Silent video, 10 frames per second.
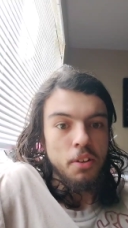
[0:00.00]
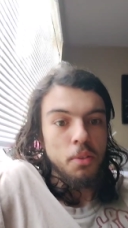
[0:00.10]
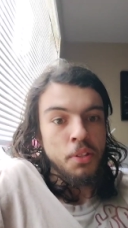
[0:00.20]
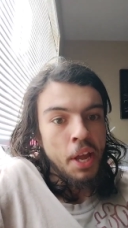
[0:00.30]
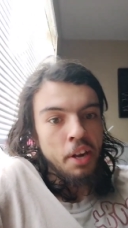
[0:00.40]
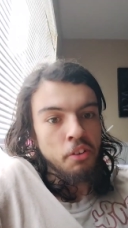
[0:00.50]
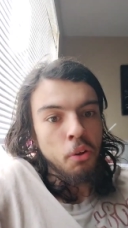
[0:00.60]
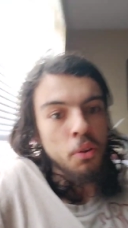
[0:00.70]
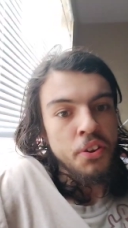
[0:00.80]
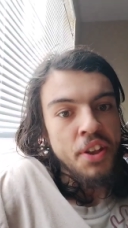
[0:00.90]
called Dead, it's
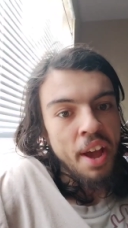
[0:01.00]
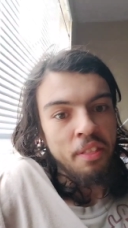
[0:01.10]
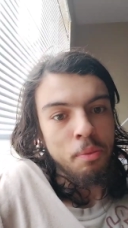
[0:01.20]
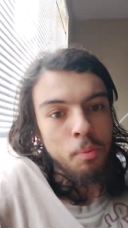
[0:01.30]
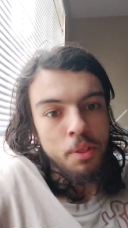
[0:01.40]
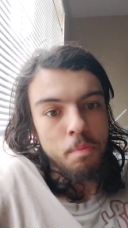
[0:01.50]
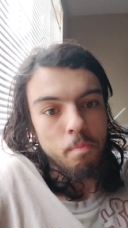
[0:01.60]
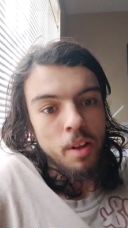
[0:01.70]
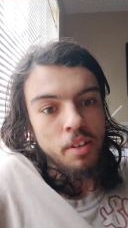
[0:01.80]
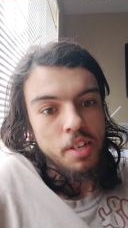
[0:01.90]
called Death with
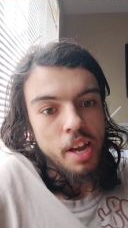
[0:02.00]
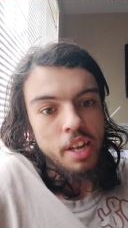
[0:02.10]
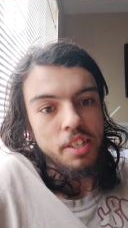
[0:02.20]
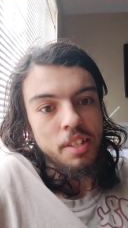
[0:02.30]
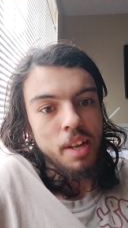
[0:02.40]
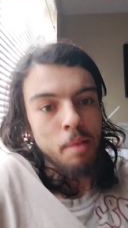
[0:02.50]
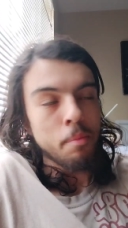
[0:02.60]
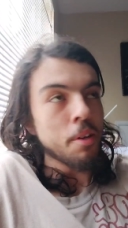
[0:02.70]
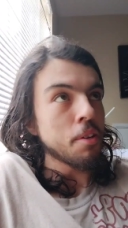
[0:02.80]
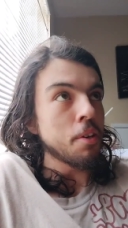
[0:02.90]
a TH at the end,
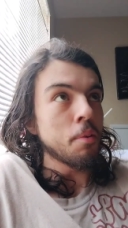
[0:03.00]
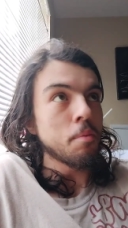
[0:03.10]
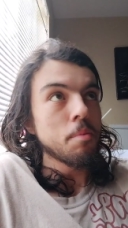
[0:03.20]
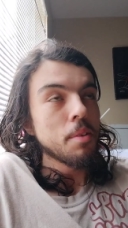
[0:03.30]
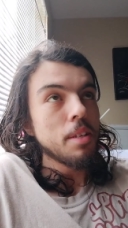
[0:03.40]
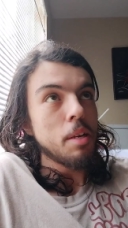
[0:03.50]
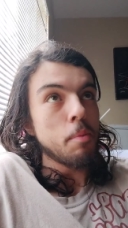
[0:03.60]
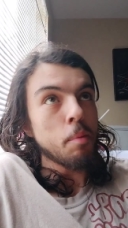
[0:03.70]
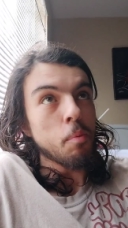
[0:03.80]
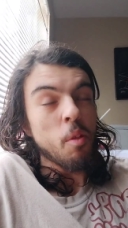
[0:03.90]
but you know,
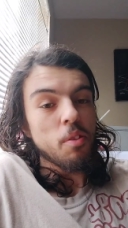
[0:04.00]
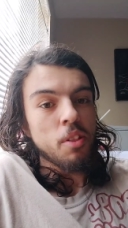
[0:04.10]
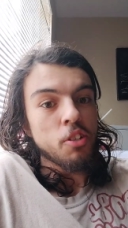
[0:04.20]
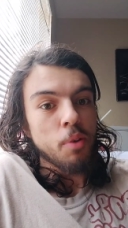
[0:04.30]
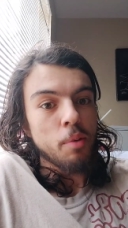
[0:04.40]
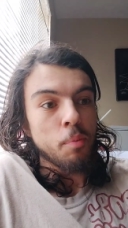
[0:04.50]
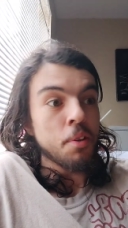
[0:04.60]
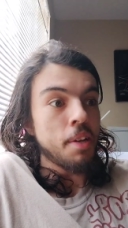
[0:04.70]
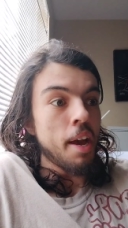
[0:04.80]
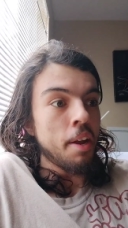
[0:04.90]
keeping up with the trend with
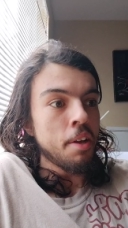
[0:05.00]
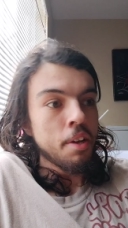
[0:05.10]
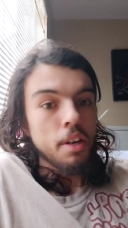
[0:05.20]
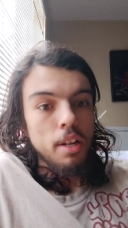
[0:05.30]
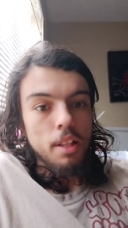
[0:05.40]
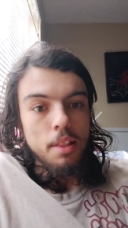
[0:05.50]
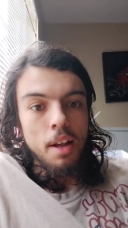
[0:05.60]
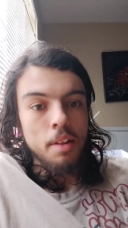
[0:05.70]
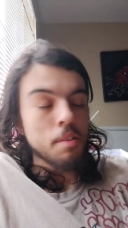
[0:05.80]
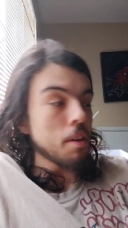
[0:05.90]
the dead. A
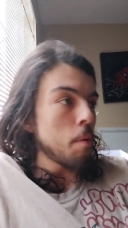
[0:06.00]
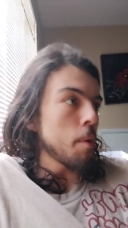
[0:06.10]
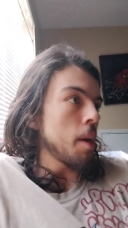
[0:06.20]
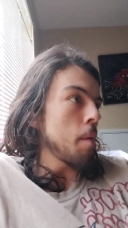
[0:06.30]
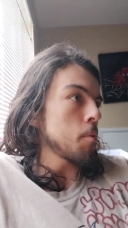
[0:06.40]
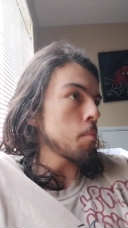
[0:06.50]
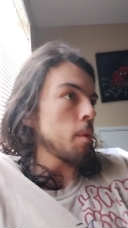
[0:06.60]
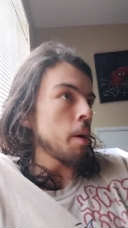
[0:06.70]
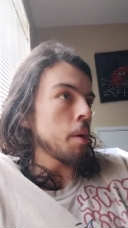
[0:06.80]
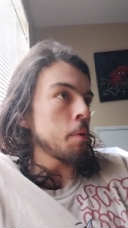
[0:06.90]
lot of zombie games
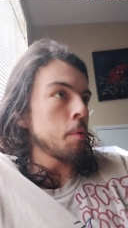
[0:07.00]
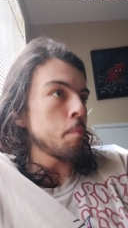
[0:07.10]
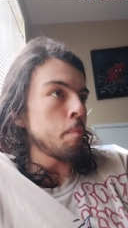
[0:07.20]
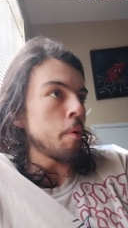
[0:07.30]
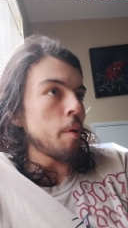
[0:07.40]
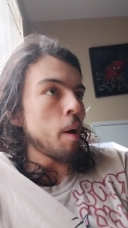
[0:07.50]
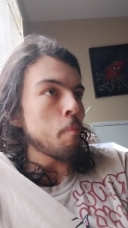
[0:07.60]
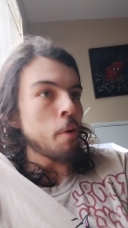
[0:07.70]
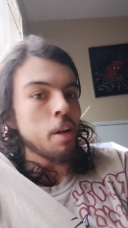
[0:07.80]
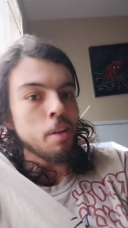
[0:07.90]
planned, but
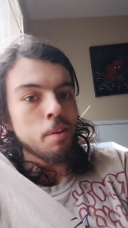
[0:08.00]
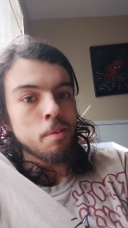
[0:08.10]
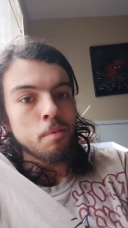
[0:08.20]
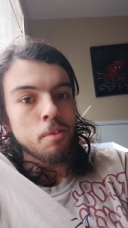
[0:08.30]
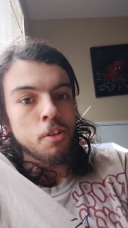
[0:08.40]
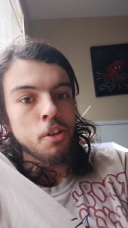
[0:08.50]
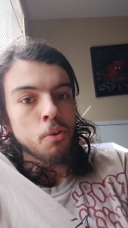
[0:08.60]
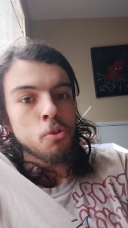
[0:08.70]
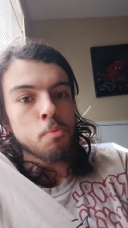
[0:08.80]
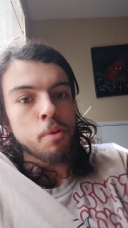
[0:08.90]
I might, you
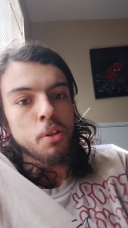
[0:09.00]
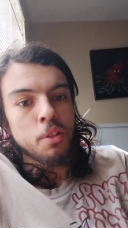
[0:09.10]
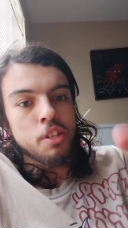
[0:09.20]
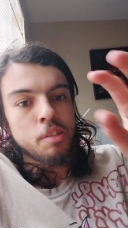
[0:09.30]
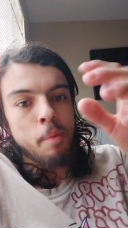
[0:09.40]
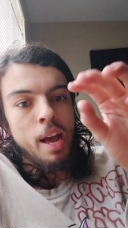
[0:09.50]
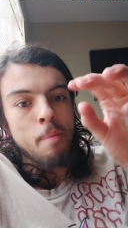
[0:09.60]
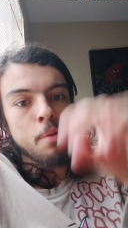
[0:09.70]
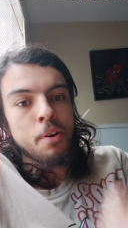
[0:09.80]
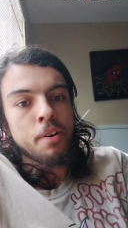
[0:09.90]
know, sprinkle in some
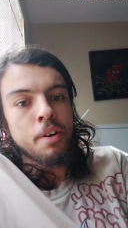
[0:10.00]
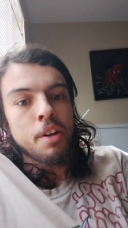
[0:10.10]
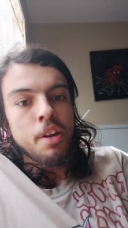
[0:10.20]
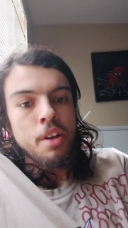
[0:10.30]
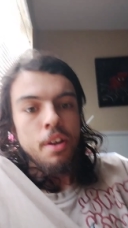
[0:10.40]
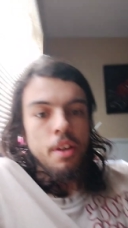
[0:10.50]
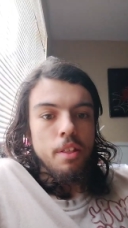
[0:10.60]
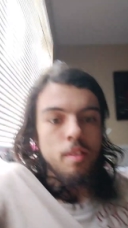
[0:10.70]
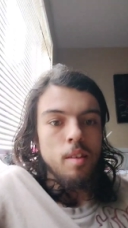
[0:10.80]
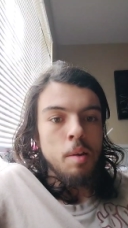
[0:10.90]
happier
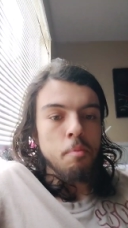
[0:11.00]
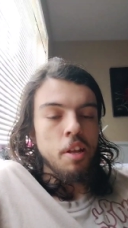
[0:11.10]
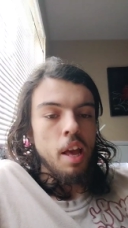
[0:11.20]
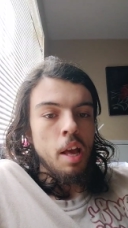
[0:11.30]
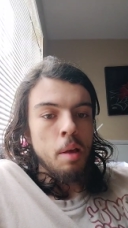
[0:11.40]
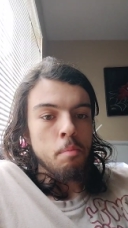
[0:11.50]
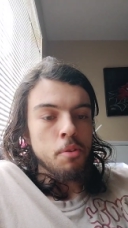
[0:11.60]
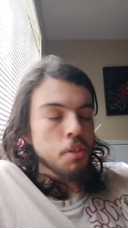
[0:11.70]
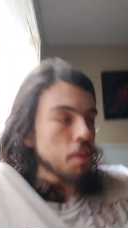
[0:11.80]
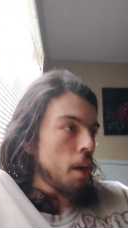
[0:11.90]
themed
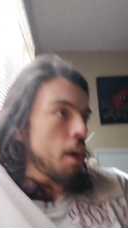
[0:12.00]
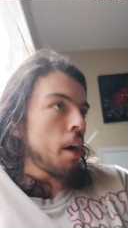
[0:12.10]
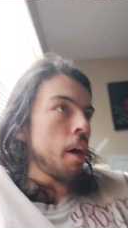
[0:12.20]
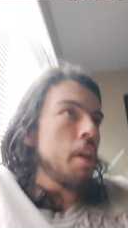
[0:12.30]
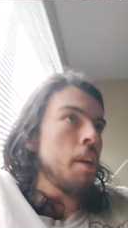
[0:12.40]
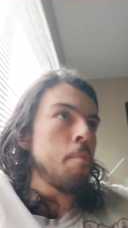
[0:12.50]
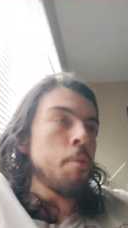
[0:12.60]
games uh, in